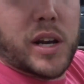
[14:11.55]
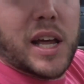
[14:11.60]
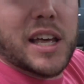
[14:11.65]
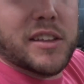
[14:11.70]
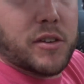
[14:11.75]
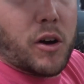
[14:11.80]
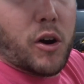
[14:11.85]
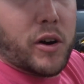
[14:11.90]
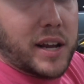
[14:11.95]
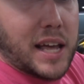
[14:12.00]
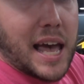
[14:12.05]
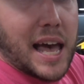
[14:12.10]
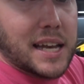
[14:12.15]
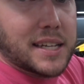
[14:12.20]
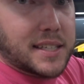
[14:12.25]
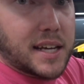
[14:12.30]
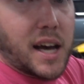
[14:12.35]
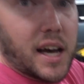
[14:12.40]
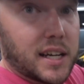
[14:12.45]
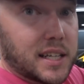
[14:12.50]
has already
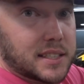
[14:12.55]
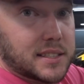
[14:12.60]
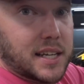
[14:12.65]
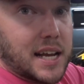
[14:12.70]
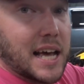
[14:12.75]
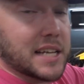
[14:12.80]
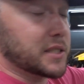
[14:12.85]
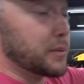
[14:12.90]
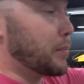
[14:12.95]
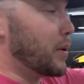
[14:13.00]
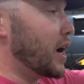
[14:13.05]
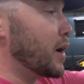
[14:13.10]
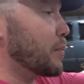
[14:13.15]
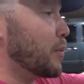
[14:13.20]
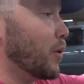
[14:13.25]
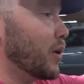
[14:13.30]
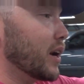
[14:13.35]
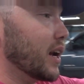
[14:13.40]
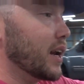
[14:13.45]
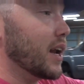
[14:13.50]
had done because it has a
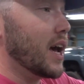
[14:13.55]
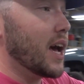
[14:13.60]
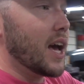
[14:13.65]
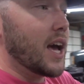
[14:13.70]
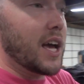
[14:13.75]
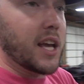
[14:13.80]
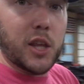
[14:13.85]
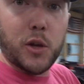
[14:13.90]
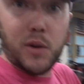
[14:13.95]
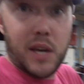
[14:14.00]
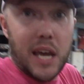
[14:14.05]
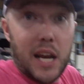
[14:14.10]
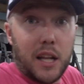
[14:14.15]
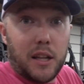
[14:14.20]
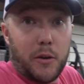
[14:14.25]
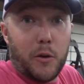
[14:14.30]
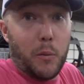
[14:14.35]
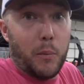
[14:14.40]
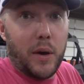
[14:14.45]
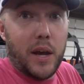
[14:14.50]
pipe on it, you get a
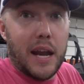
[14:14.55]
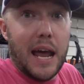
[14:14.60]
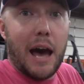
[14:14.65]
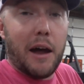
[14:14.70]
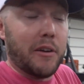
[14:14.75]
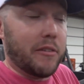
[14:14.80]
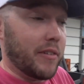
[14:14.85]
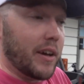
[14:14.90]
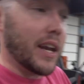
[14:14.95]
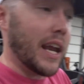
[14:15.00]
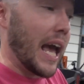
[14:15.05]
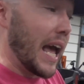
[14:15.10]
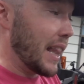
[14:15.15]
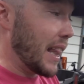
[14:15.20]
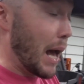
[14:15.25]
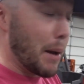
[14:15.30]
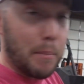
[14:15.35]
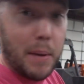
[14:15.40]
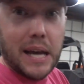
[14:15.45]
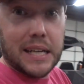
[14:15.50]
little bit out of it,
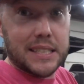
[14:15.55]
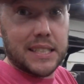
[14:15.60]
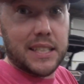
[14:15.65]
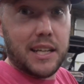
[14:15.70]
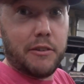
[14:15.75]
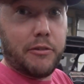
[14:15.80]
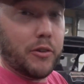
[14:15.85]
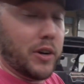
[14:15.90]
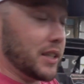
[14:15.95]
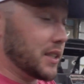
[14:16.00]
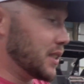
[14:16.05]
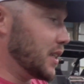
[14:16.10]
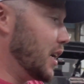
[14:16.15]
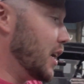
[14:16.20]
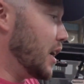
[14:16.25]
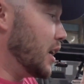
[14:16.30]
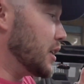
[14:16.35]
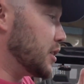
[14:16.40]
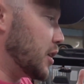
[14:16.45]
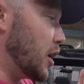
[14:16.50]
and that makes a difference.
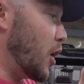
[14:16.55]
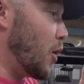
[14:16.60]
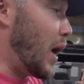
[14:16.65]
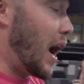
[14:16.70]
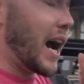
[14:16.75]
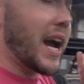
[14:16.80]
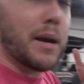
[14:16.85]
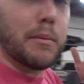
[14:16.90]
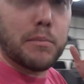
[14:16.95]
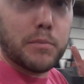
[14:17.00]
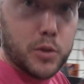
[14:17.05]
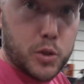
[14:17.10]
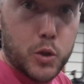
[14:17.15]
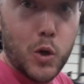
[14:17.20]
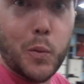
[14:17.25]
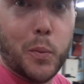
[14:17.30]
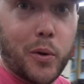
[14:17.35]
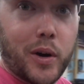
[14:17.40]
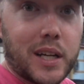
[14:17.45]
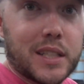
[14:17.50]
So I am
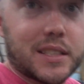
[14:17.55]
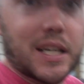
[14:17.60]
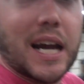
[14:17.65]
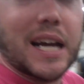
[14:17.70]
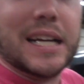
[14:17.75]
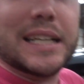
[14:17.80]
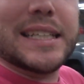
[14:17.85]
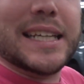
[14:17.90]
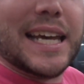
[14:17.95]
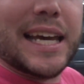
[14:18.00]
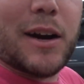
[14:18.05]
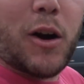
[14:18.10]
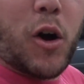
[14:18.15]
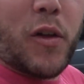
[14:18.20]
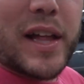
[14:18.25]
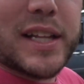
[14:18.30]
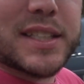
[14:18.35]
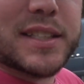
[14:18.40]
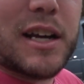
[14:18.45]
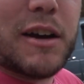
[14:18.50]
super excited to get all
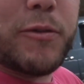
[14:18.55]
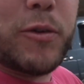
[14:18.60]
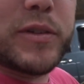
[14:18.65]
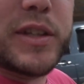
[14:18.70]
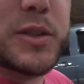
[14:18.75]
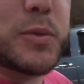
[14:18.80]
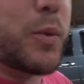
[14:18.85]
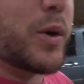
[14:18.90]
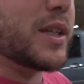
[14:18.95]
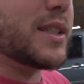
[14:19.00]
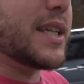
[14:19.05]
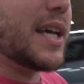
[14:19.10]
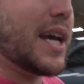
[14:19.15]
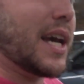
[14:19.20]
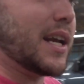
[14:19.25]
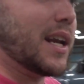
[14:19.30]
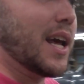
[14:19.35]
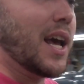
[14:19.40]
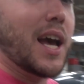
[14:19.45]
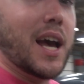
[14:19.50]
that stuff on this
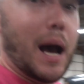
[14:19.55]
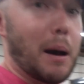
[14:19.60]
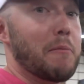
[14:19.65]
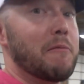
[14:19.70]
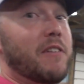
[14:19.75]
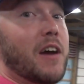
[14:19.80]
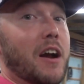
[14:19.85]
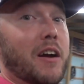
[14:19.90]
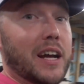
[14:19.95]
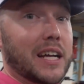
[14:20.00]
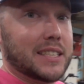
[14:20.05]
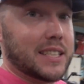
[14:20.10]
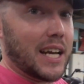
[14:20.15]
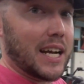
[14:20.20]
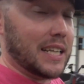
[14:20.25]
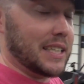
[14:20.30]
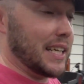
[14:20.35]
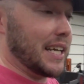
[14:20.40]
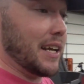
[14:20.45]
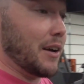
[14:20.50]
110. I'm very
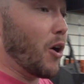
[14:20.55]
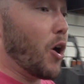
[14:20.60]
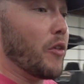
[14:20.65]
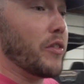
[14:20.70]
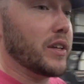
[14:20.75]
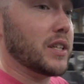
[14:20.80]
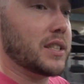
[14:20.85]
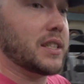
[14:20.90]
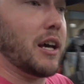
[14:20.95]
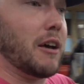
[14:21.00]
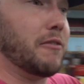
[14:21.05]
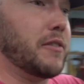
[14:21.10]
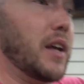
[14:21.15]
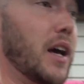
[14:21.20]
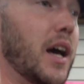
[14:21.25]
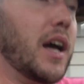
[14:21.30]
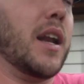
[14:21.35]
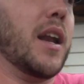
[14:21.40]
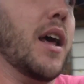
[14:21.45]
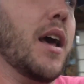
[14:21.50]
excited to get all this stuff
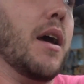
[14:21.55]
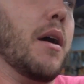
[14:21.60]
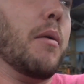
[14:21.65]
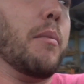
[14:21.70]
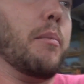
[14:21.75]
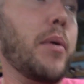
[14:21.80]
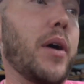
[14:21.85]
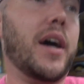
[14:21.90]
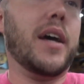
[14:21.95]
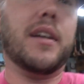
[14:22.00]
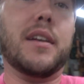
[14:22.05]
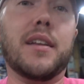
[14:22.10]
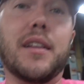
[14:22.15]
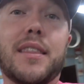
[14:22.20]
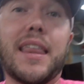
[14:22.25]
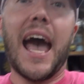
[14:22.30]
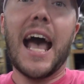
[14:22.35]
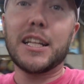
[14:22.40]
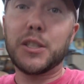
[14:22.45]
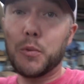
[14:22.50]
done, but
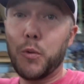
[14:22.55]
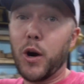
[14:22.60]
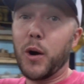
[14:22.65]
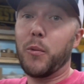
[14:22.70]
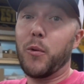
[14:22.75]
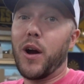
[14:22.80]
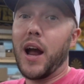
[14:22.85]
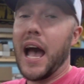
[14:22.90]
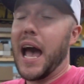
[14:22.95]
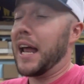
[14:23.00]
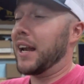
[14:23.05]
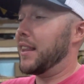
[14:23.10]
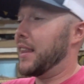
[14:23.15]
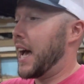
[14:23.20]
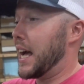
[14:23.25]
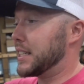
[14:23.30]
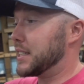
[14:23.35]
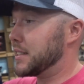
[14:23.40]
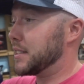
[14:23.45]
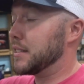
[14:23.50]
that's where we're at.
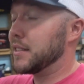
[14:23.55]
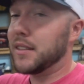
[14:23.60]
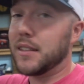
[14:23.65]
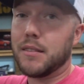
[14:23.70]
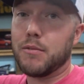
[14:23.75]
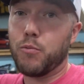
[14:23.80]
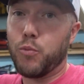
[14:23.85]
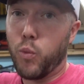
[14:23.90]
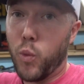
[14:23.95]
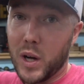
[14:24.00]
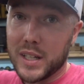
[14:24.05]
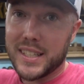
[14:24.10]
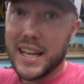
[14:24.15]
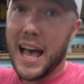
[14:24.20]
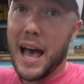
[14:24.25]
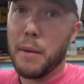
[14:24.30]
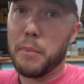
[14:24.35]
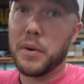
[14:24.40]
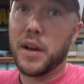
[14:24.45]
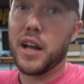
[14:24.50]
That's what's
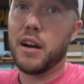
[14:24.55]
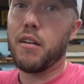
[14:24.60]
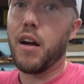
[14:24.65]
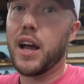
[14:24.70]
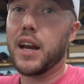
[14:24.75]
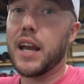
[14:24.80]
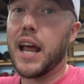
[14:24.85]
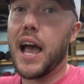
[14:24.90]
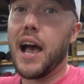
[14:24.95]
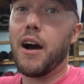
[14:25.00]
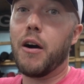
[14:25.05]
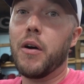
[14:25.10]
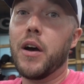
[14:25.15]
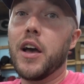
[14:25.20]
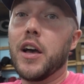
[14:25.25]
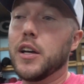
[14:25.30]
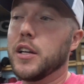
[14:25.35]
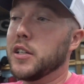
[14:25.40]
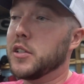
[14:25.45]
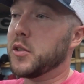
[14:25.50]
happening right now.
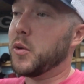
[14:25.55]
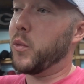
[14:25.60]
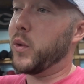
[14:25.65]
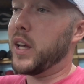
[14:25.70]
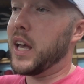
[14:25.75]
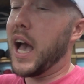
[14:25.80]
So we